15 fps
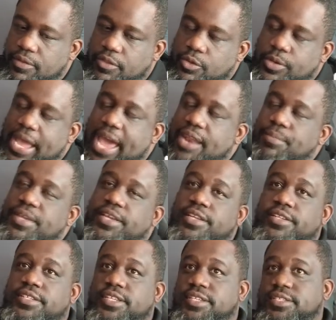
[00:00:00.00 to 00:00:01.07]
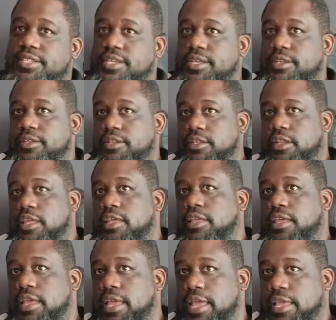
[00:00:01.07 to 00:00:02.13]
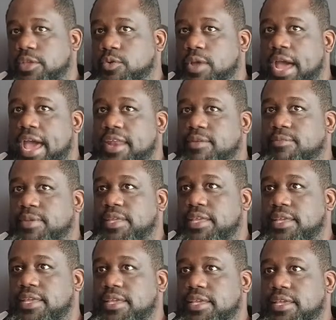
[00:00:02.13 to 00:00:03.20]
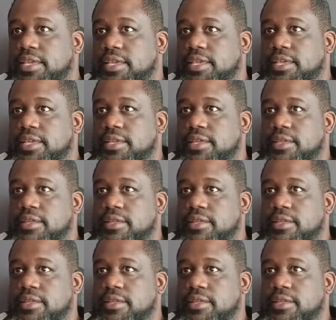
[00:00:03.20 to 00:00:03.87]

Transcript: you gotta be consistent. You gotta be